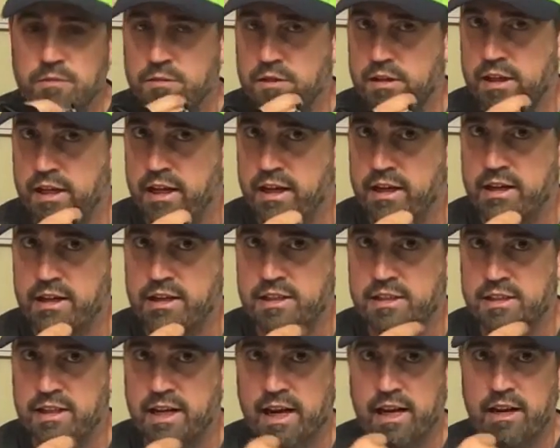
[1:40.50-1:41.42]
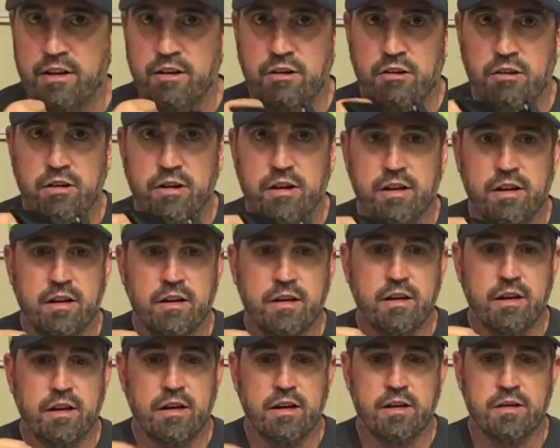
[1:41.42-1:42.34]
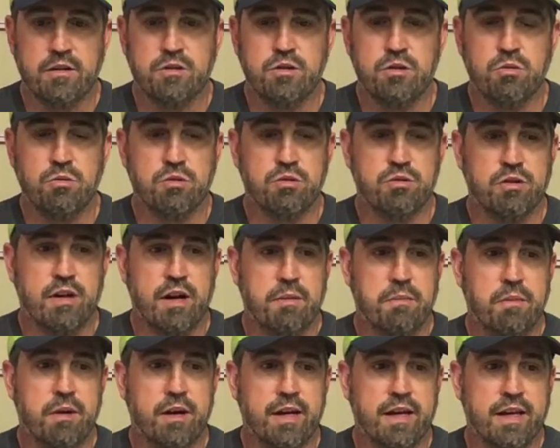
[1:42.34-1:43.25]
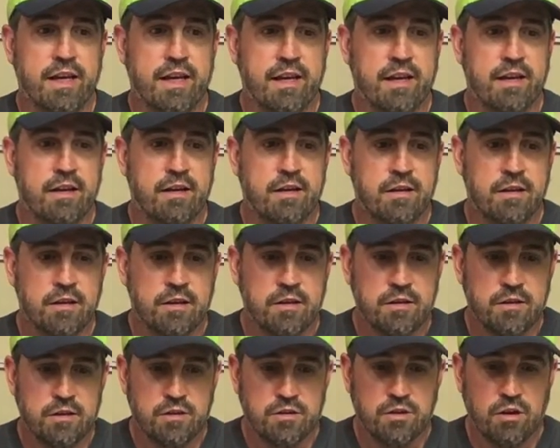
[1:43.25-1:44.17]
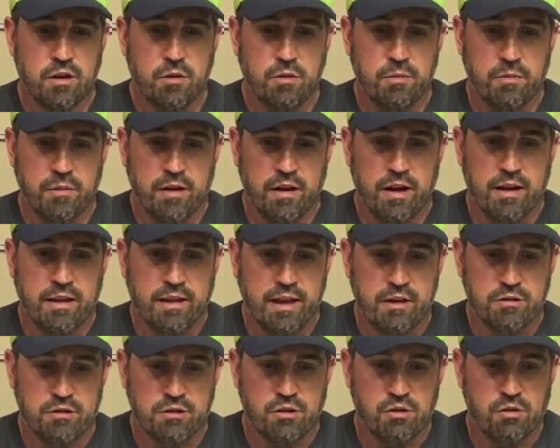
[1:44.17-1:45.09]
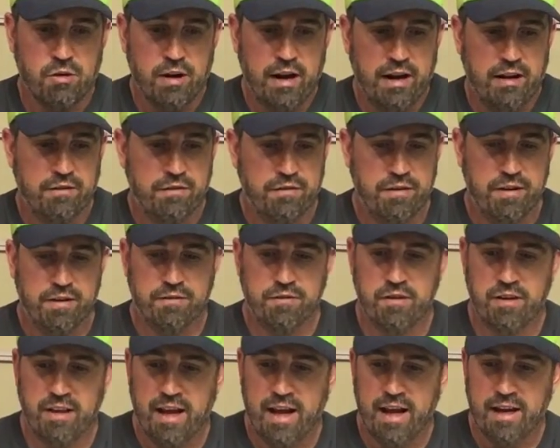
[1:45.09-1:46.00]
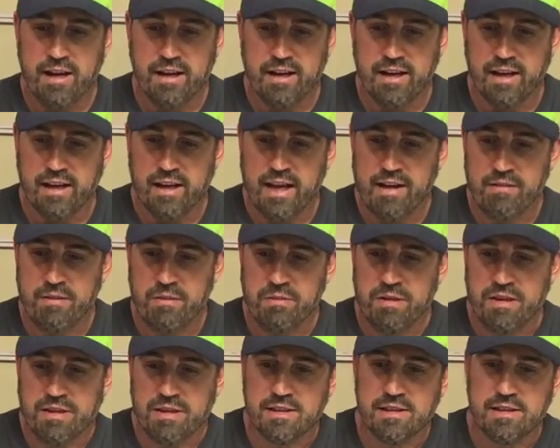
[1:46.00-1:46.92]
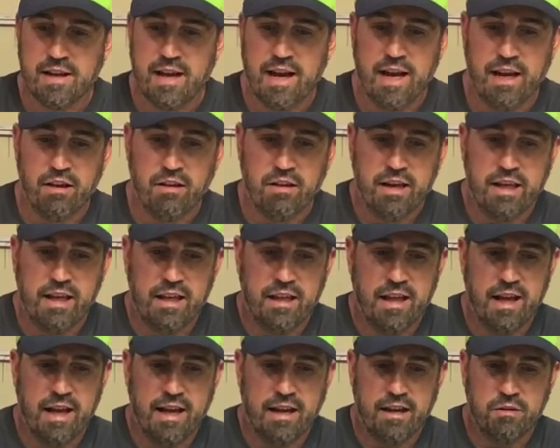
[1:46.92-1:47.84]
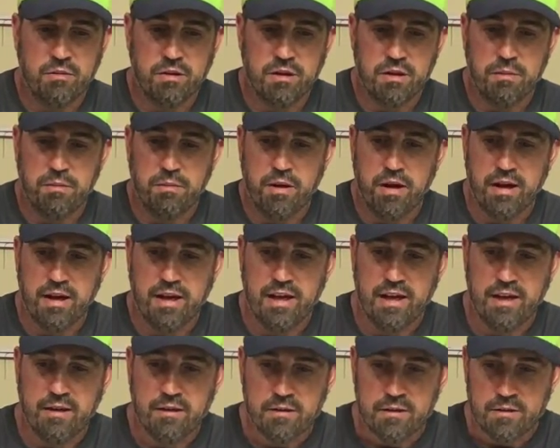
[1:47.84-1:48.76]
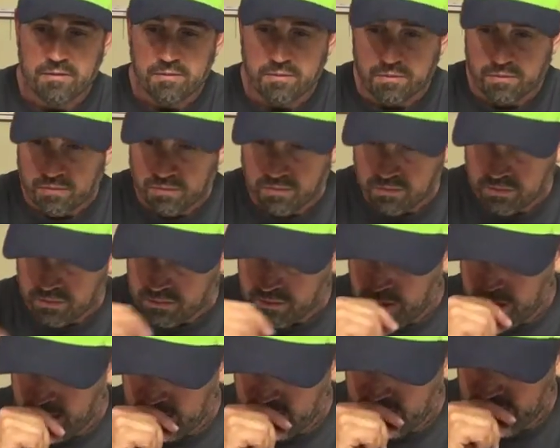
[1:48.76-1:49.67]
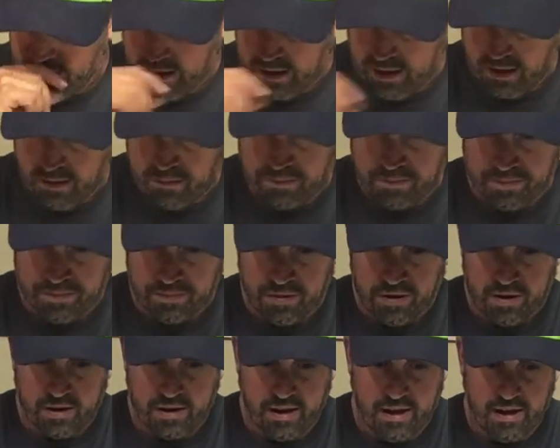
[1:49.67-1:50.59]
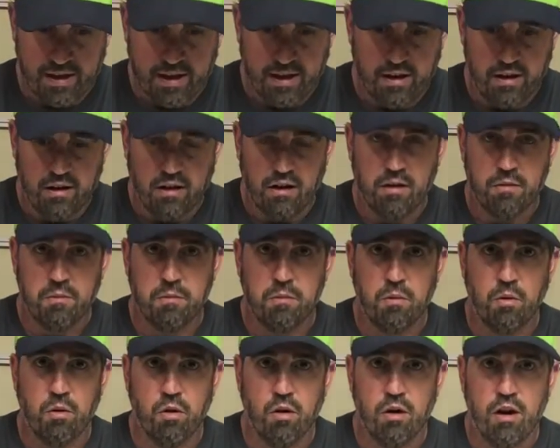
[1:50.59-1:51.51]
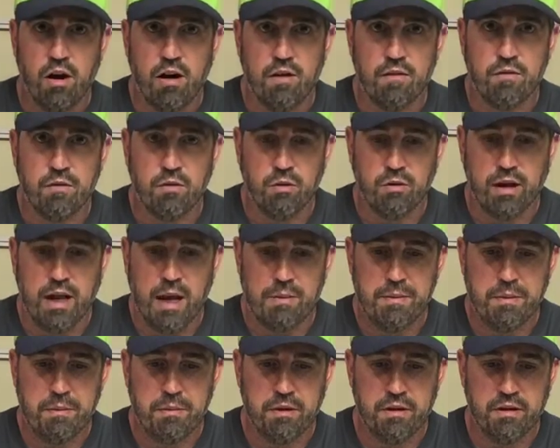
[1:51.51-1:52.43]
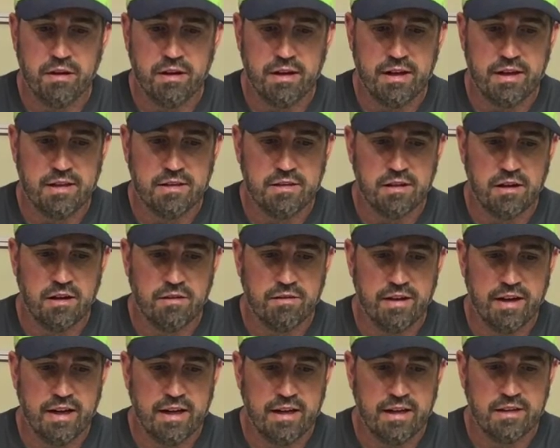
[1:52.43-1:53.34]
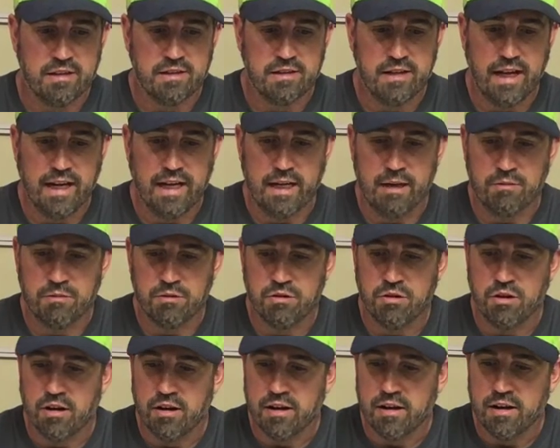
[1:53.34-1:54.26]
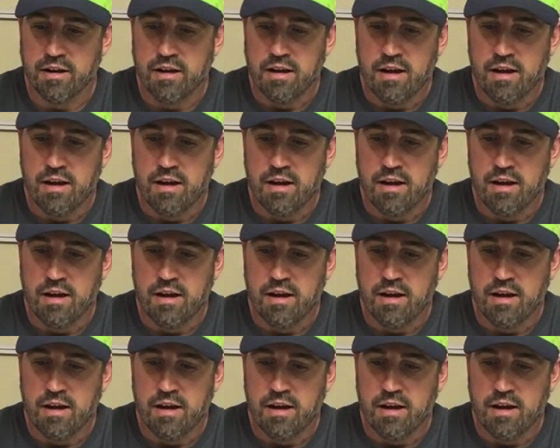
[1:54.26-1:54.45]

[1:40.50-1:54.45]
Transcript: than a standard two-wheel drive buggy. So I thought it was a great fit for that. It gave him the style he liked with the buggy, but the more off-road capabilities of a stadium truck.